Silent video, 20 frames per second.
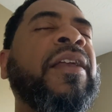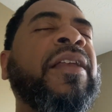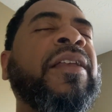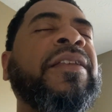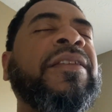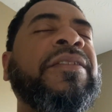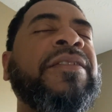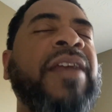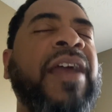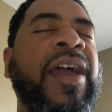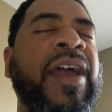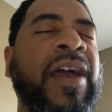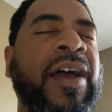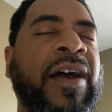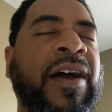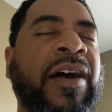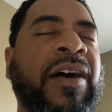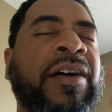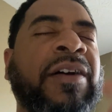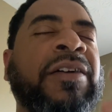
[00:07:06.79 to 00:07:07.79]
Yeah.
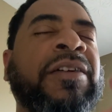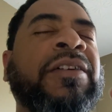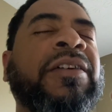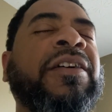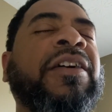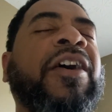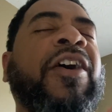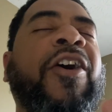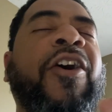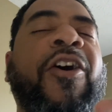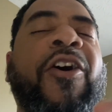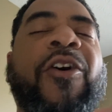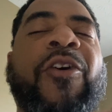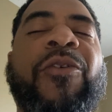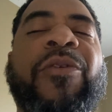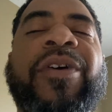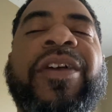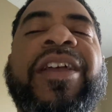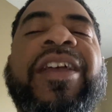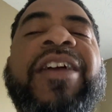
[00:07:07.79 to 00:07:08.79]
Oh,
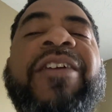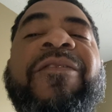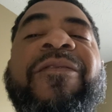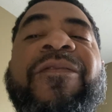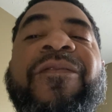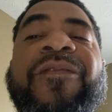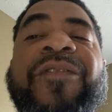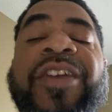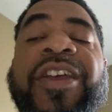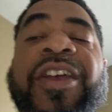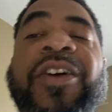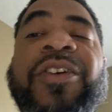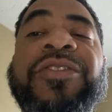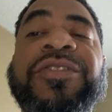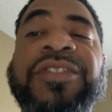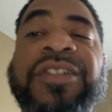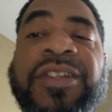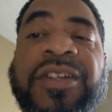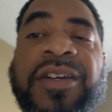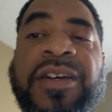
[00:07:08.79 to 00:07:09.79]
it feels
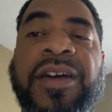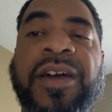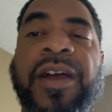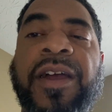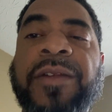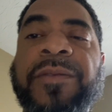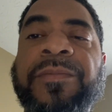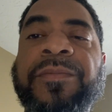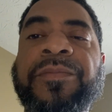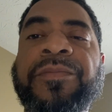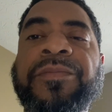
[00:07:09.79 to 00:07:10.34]
good.